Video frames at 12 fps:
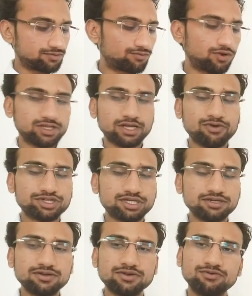for the
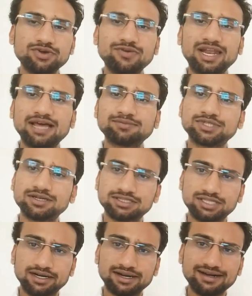question we will have
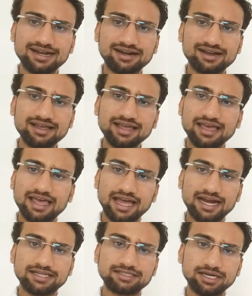certain data,
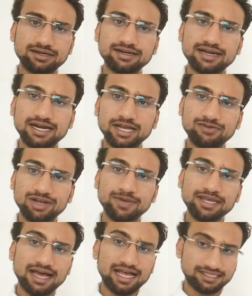and certain data will
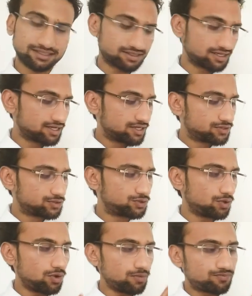be asked.
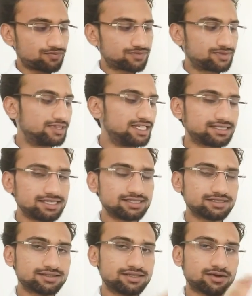So this
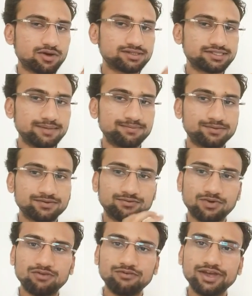is the concept
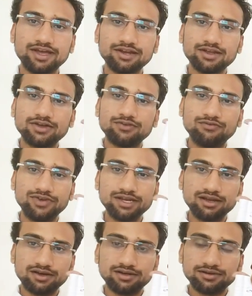from where we
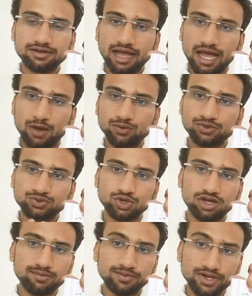learn how to
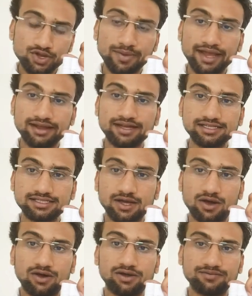solve numericals
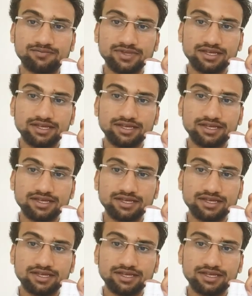on